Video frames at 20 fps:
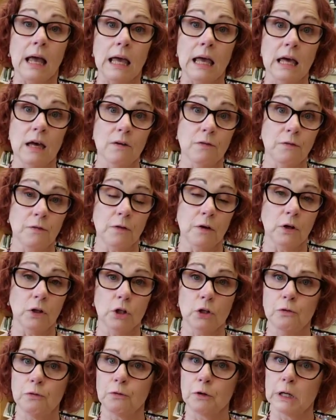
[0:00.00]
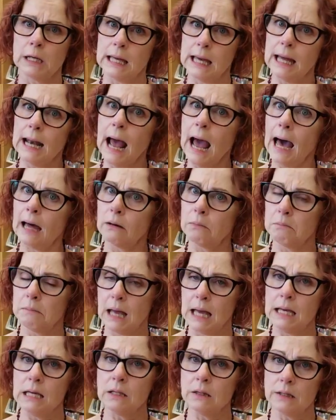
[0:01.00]
if you forget how to
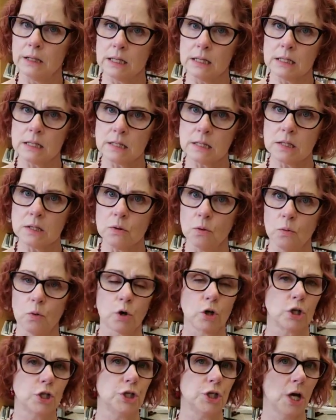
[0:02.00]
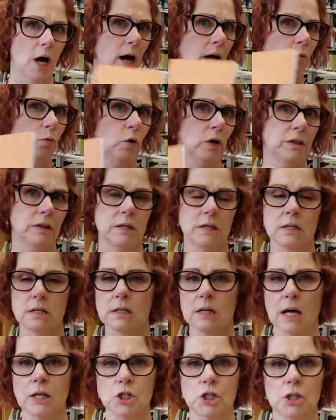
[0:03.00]
make this, we're done with this
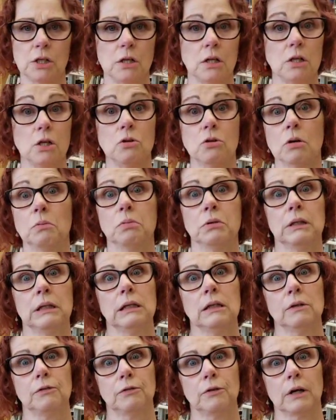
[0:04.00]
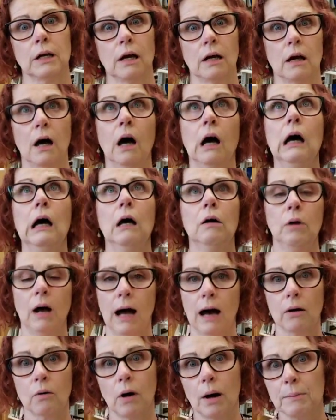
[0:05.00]
session and you completely forget, oh,
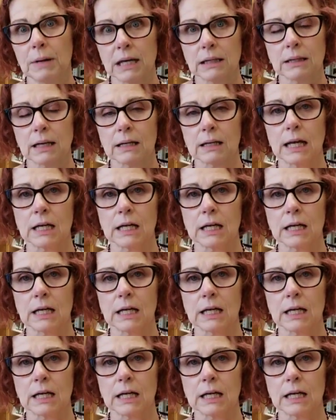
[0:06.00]
how do I make that